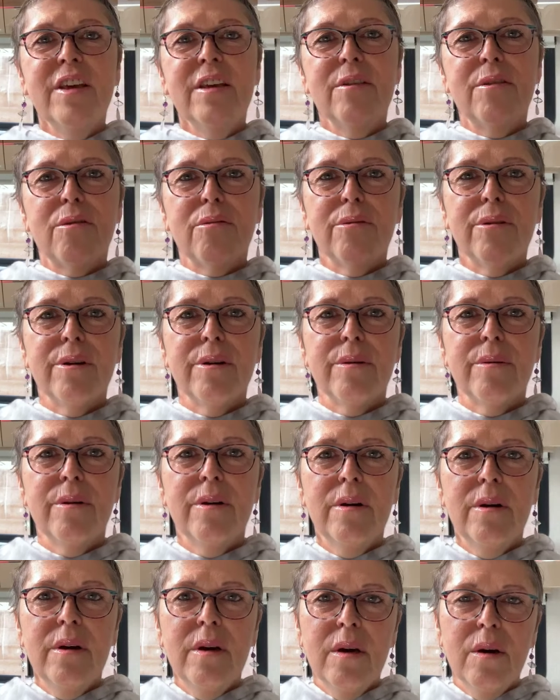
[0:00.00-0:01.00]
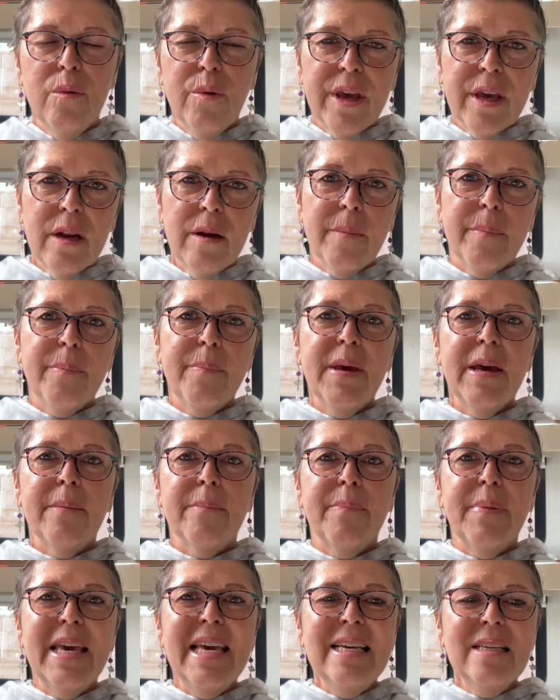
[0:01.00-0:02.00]
through. We can uh, be
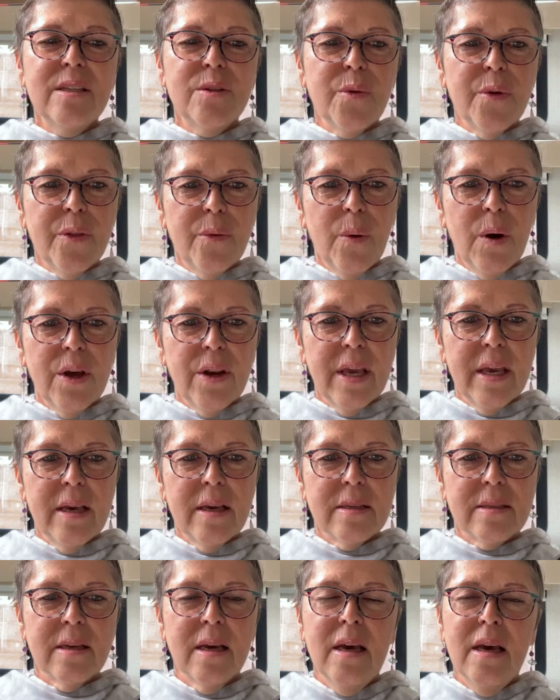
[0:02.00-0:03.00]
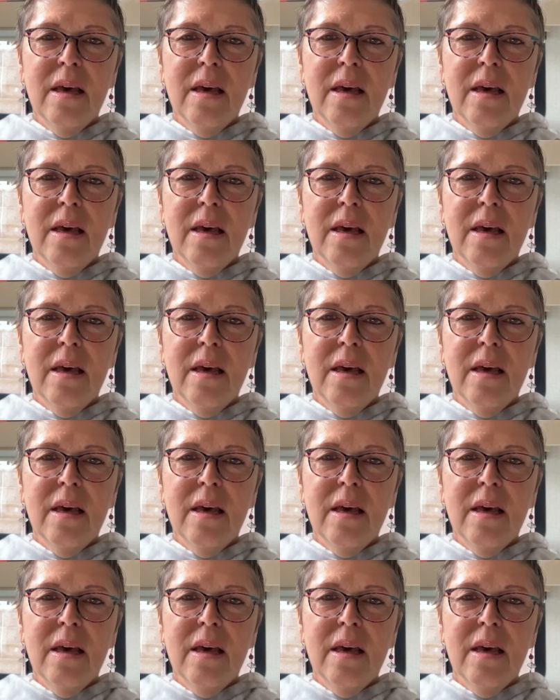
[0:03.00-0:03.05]
at peace with what is.